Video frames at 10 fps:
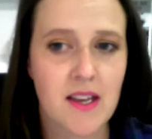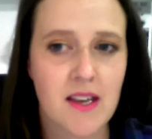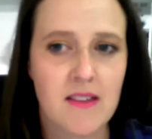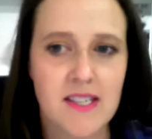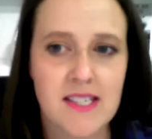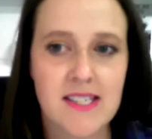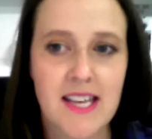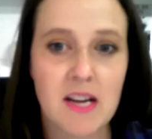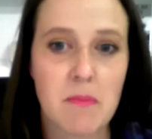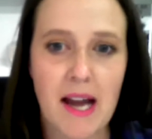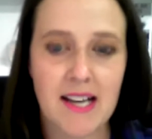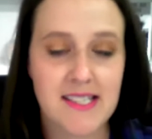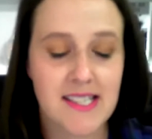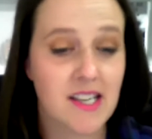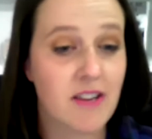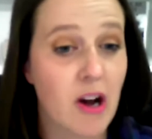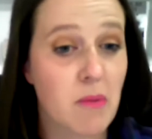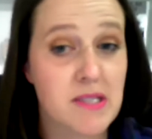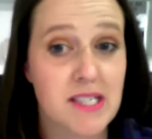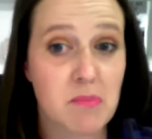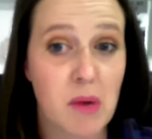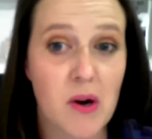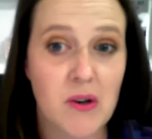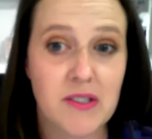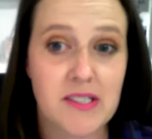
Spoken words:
This is then a balancing of opposite poles,